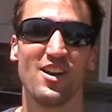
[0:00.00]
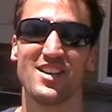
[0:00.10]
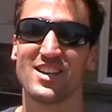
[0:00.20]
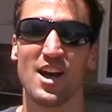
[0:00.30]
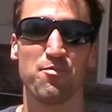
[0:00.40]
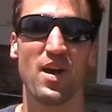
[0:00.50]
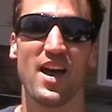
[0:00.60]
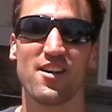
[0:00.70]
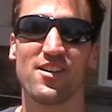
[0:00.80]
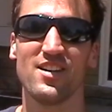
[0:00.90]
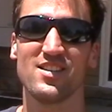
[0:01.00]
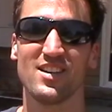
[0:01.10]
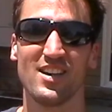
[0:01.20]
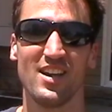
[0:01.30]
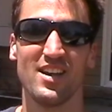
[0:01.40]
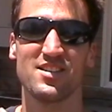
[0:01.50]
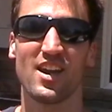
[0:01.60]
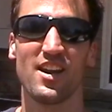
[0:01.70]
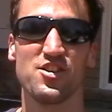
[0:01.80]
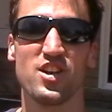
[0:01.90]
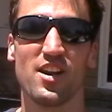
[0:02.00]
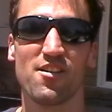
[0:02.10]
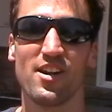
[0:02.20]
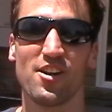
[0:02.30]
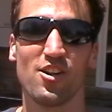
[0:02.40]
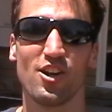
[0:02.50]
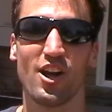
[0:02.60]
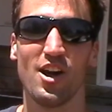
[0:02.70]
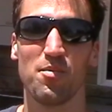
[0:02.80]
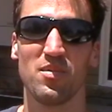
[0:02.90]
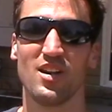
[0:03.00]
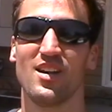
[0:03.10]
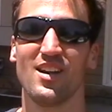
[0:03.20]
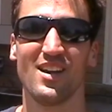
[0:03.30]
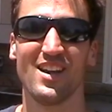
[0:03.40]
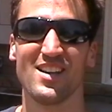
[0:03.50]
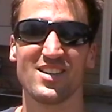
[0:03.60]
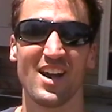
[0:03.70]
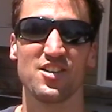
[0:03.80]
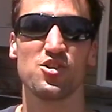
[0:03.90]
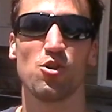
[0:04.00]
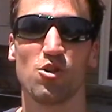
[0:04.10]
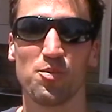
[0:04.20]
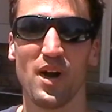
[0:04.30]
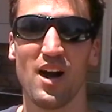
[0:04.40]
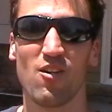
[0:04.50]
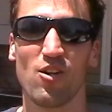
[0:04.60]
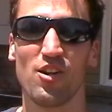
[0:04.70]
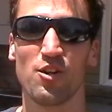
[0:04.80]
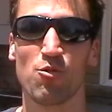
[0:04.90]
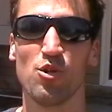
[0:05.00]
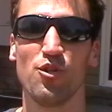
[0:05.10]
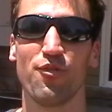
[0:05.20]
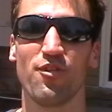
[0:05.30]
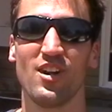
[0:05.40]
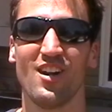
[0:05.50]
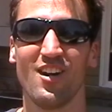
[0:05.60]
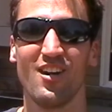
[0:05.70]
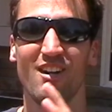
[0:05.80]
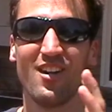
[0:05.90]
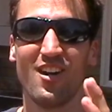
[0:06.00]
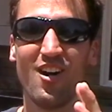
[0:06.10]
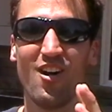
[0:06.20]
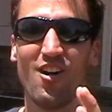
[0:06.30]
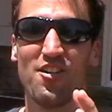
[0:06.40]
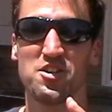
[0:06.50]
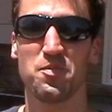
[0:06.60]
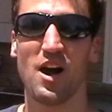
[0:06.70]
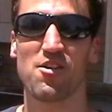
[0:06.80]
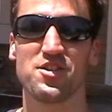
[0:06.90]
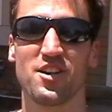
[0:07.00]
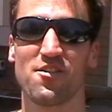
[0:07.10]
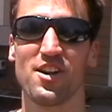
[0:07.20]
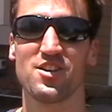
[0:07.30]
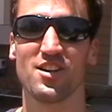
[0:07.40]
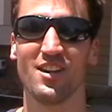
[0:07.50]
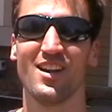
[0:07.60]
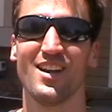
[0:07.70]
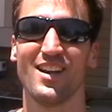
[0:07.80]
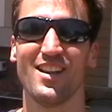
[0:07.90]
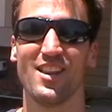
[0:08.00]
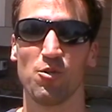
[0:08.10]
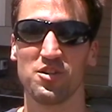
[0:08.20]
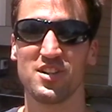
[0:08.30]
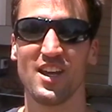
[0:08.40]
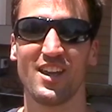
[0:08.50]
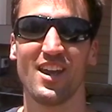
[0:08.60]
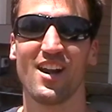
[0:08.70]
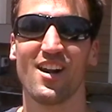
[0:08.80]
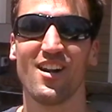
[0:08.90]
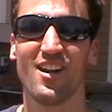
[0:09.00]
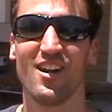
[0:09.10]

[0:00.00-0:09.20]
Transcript: It's got batteries, it's got a generator hookup, it's got solar power on the roof. All this power generation that will take care